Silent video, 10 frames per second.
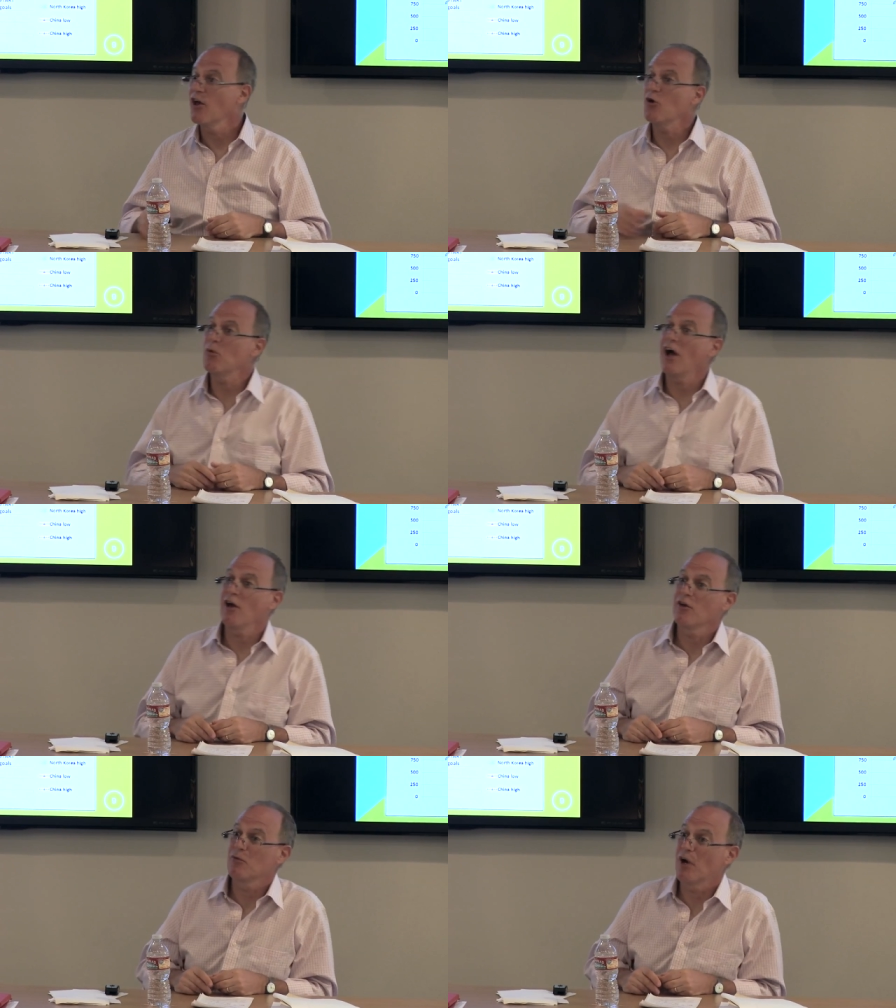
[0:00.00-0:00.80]
And oh,
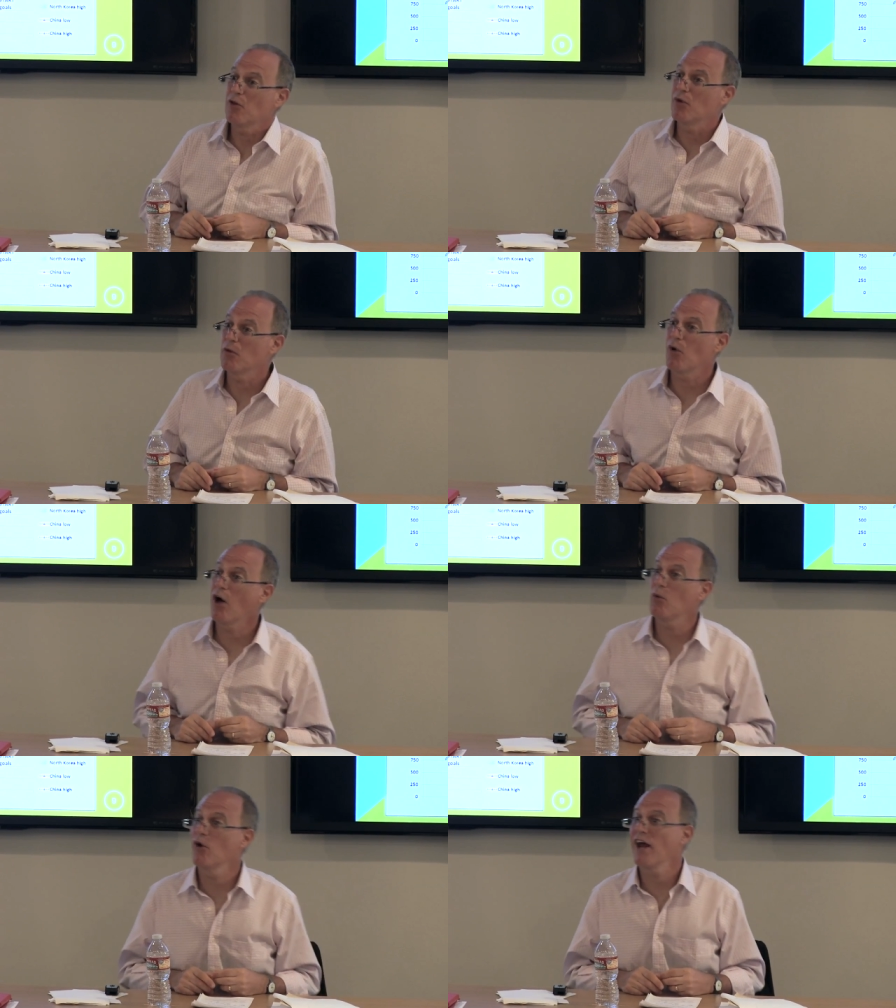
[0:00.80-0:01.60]
why, by the way,
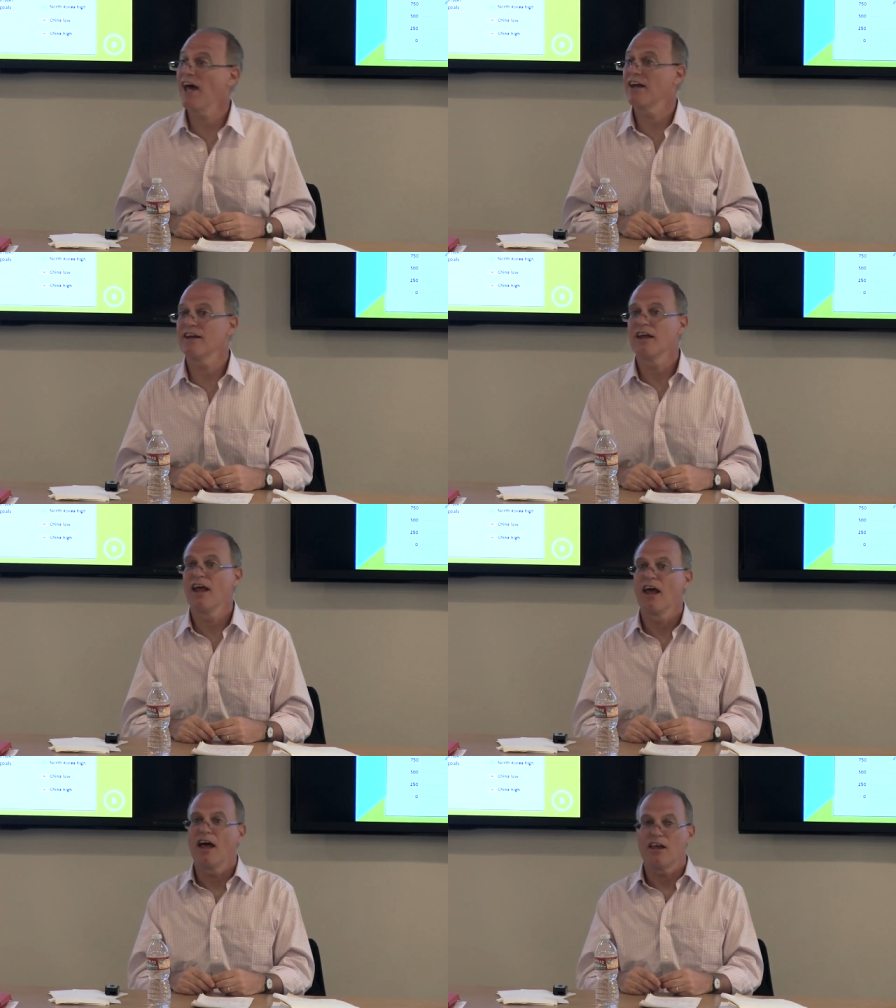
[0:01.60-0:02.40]
while we're at it,
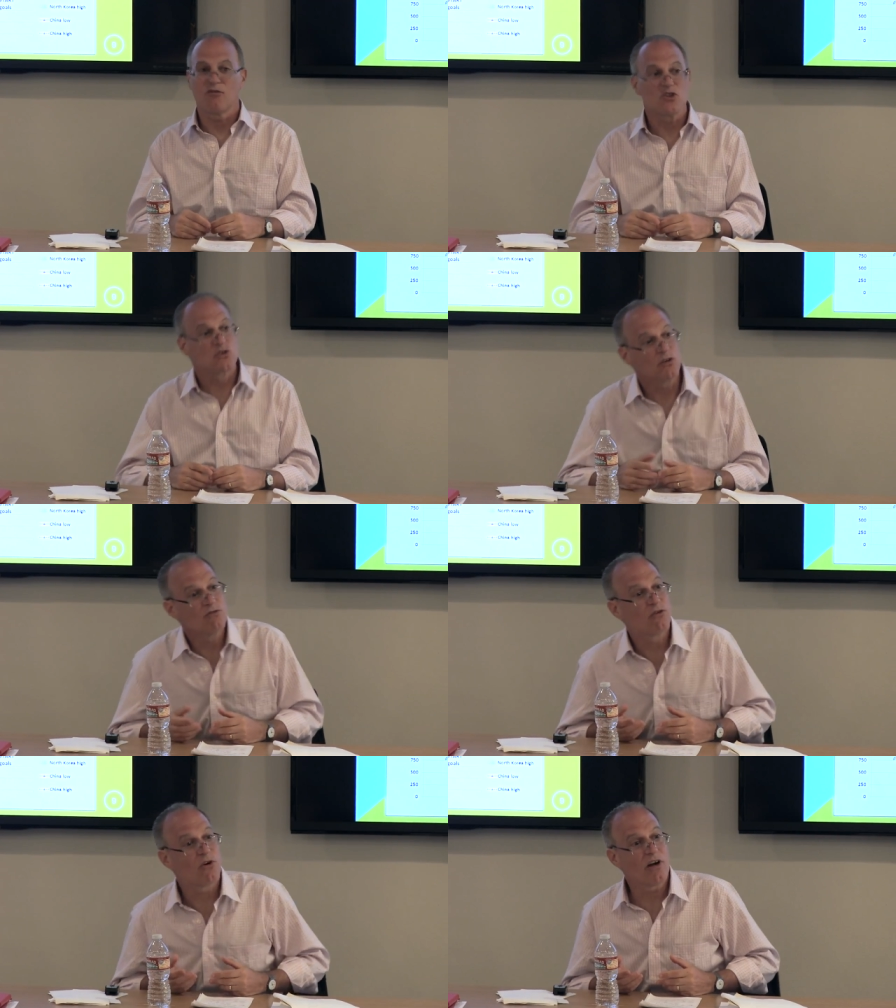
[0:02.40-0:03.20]
if it's
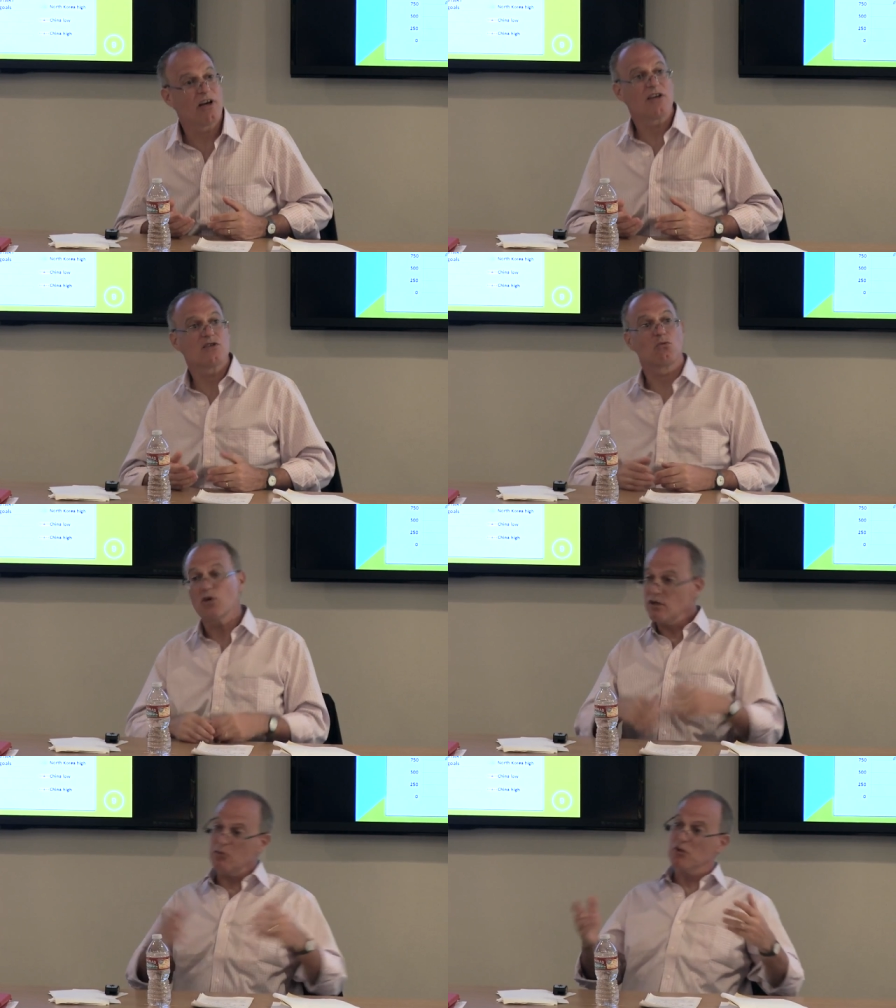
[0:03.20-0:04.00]
good for us,
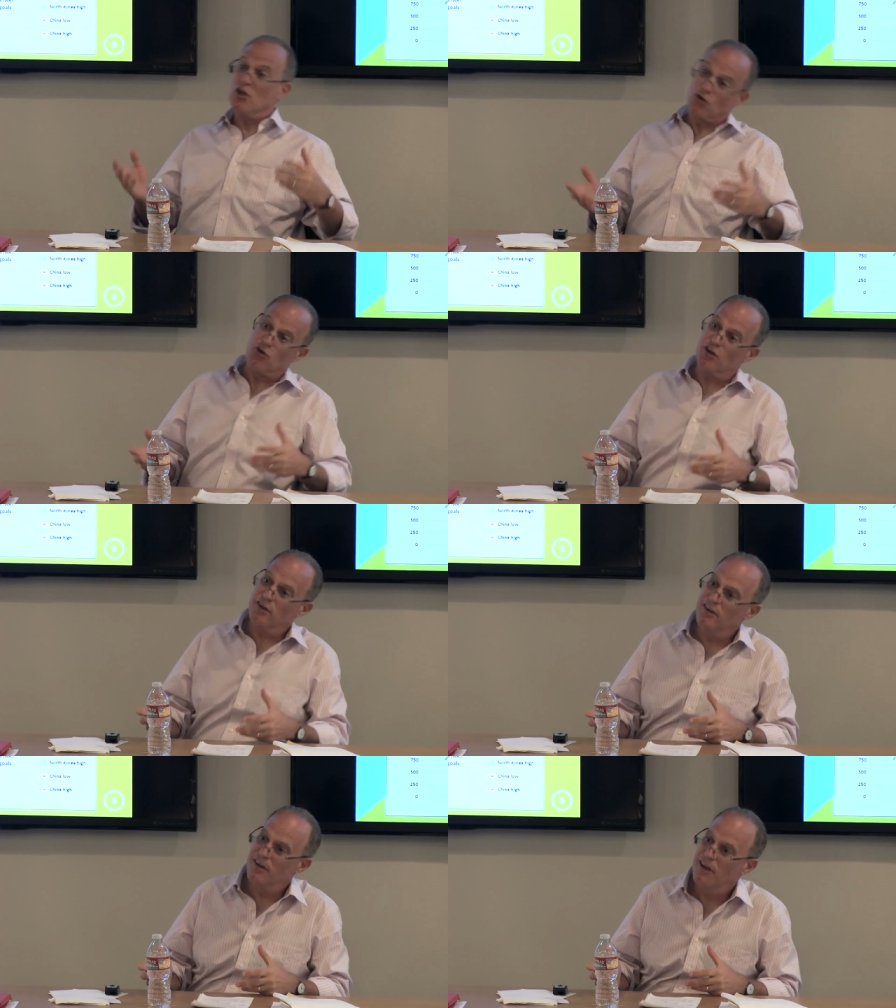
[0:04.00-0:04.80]
wouldn't it be
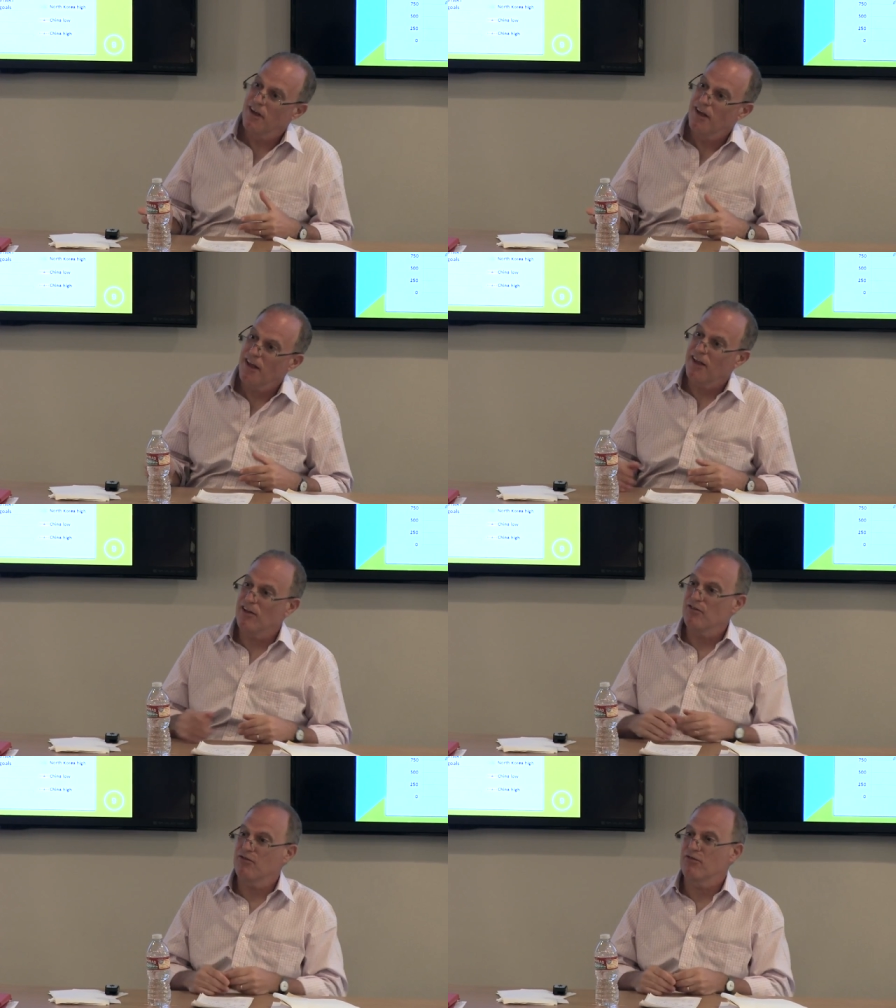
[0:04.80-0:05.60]
good
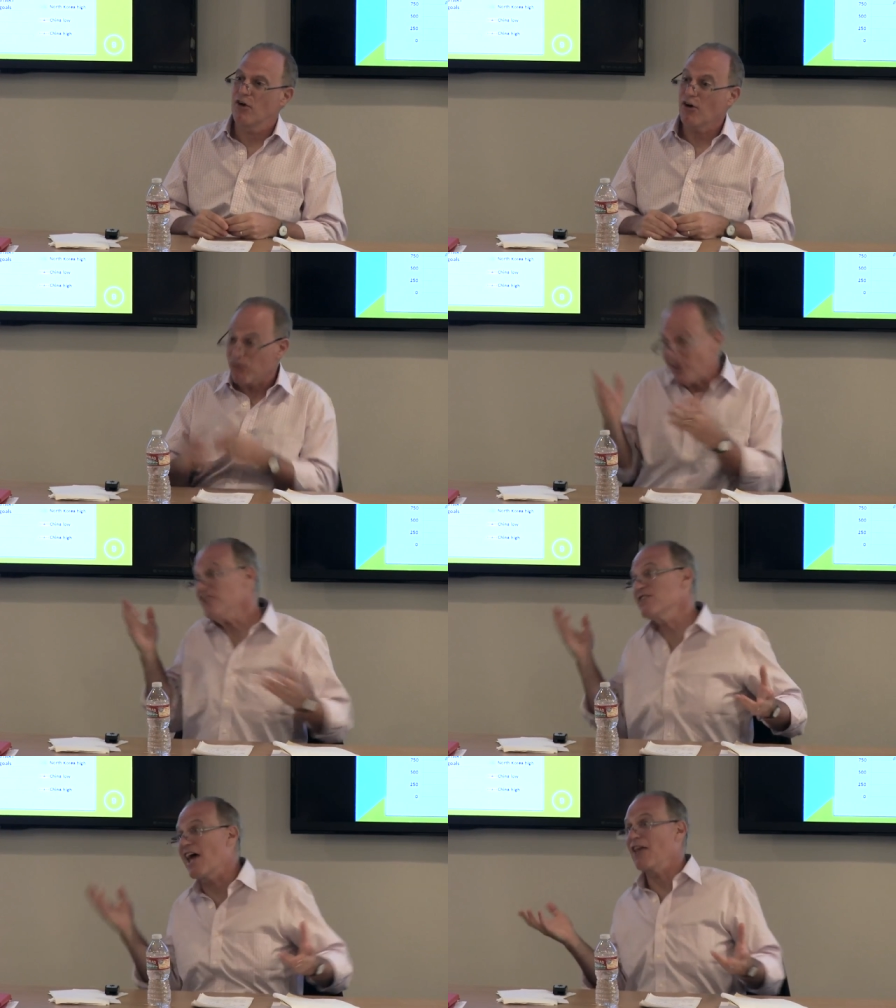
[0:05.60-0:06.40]
if our
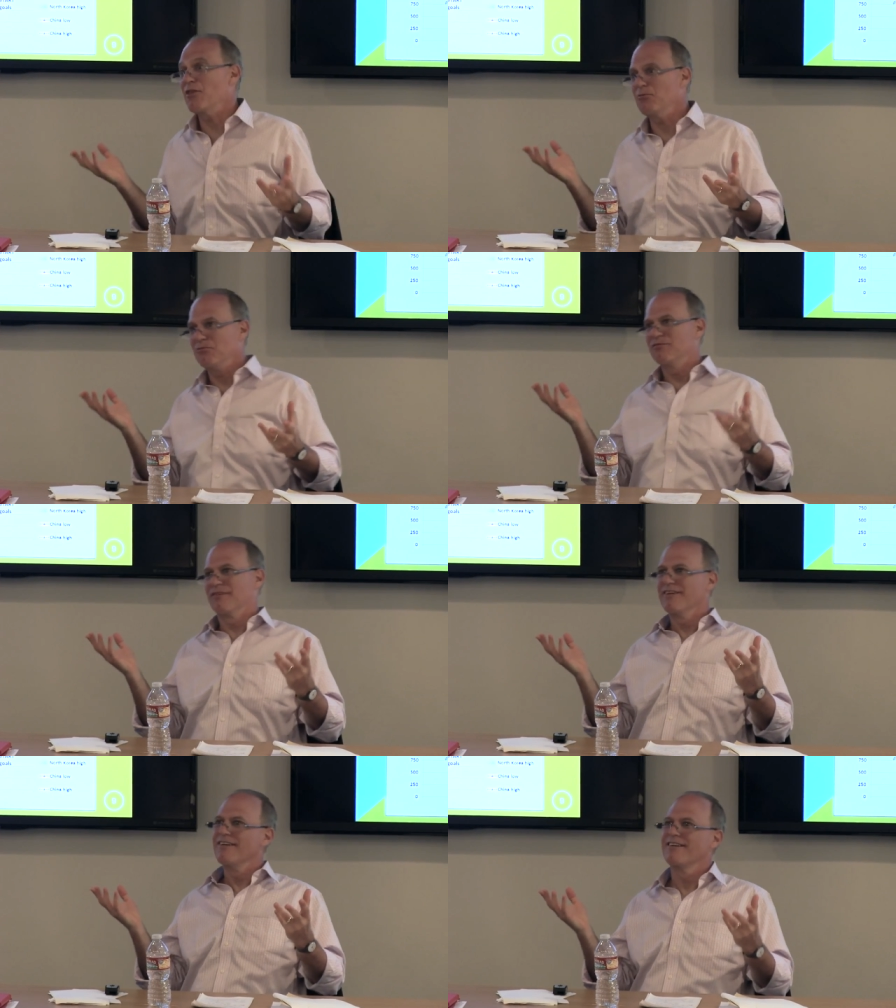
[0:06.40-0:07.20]
friends had
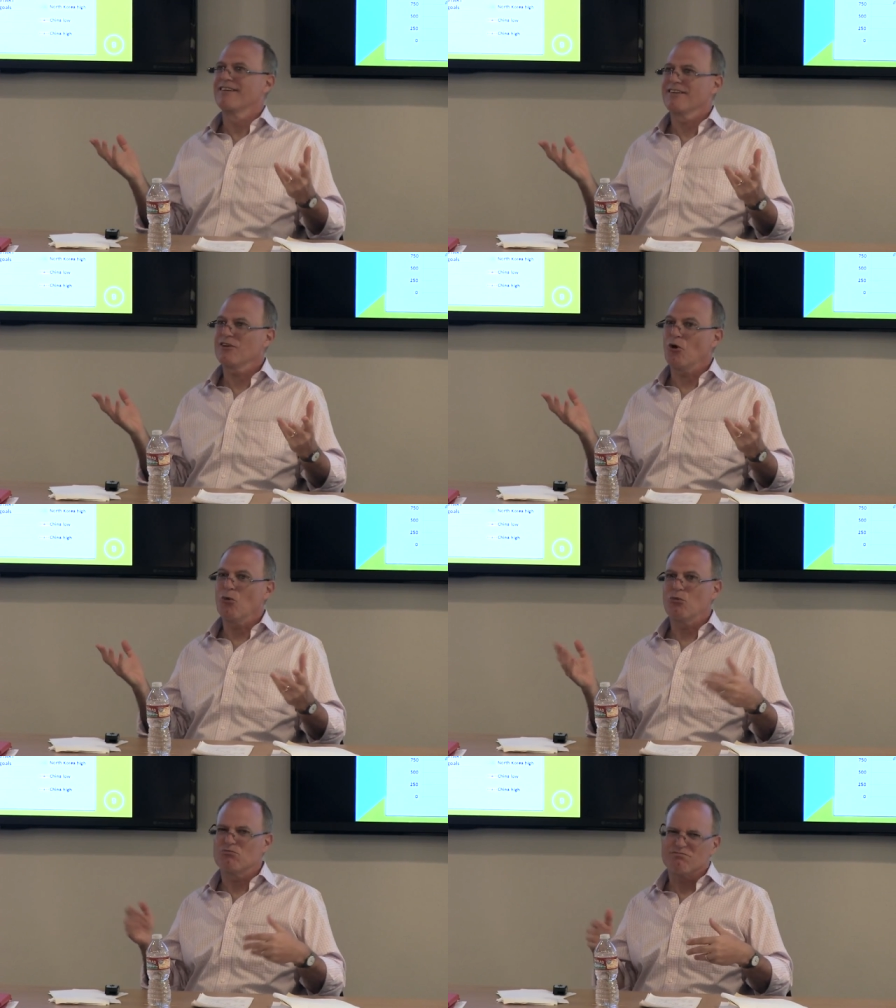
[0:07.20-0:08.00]
it? You
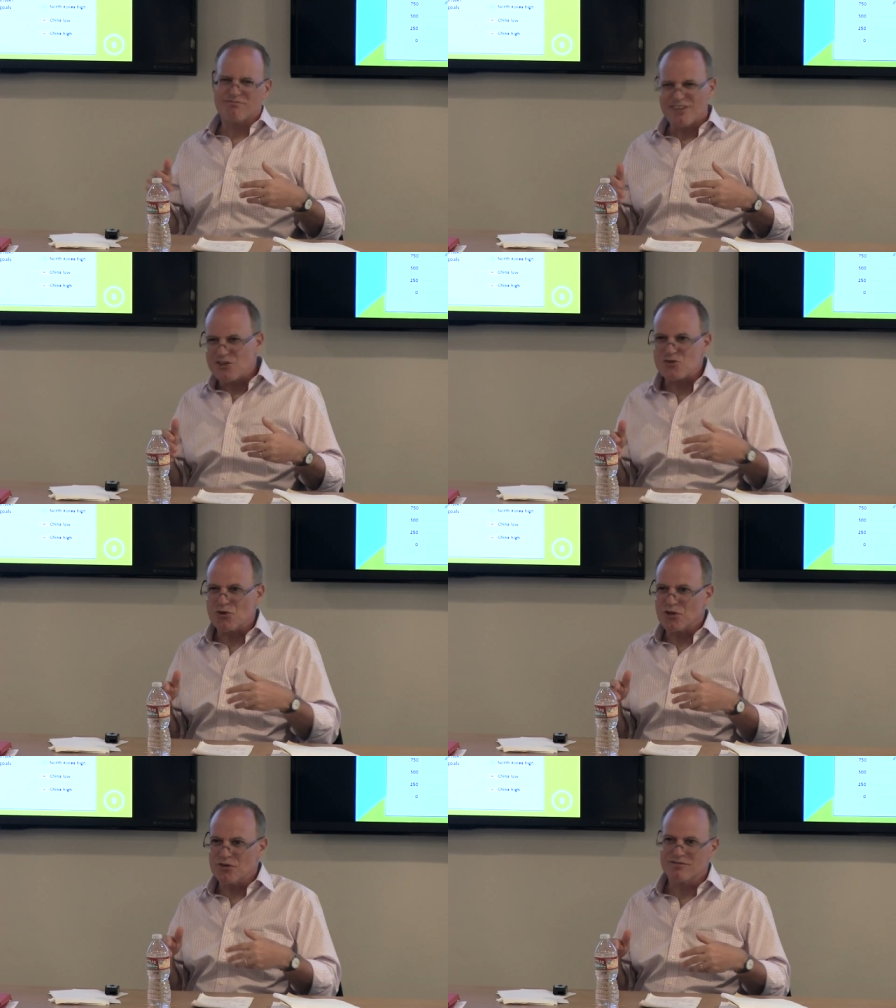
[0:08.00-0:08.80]
know,
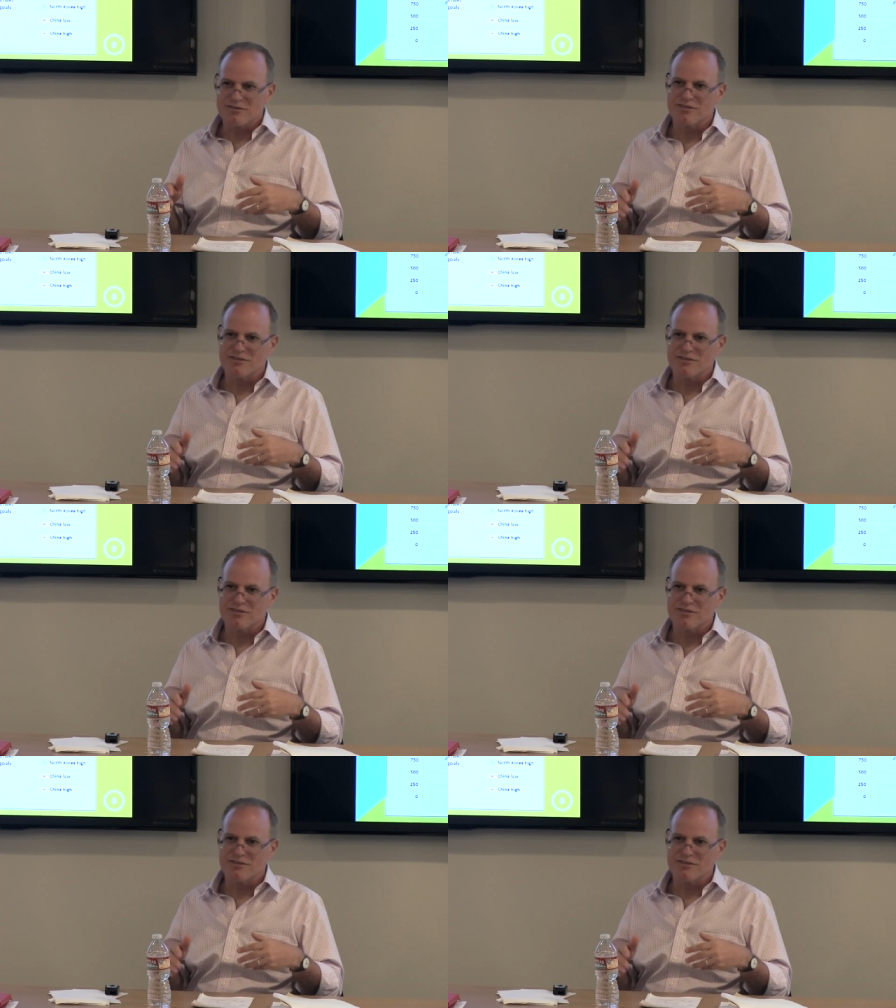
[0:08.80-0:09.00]
Israel.